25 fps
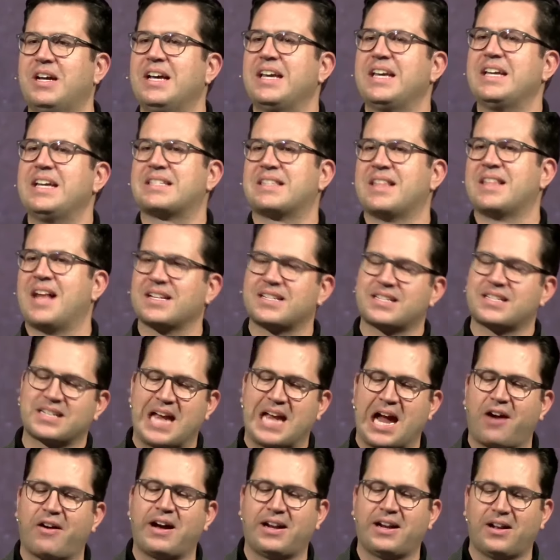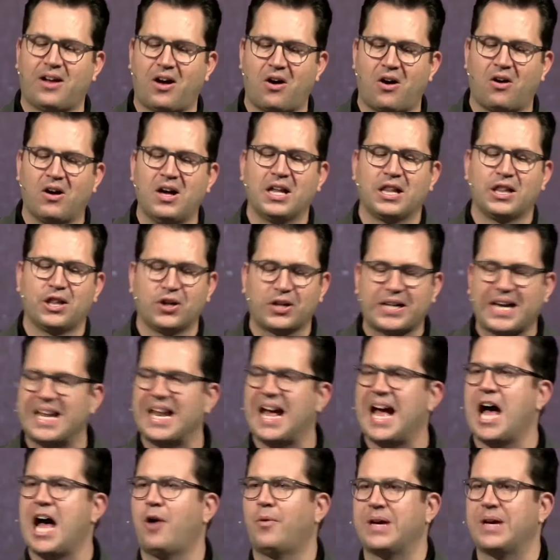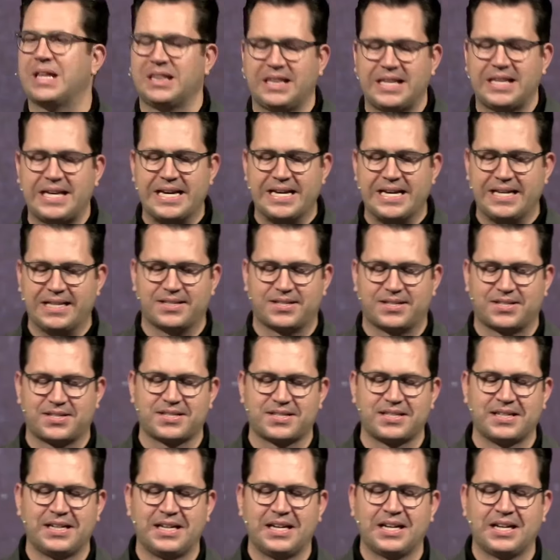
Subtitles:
is not scary at all. Look at how it leads.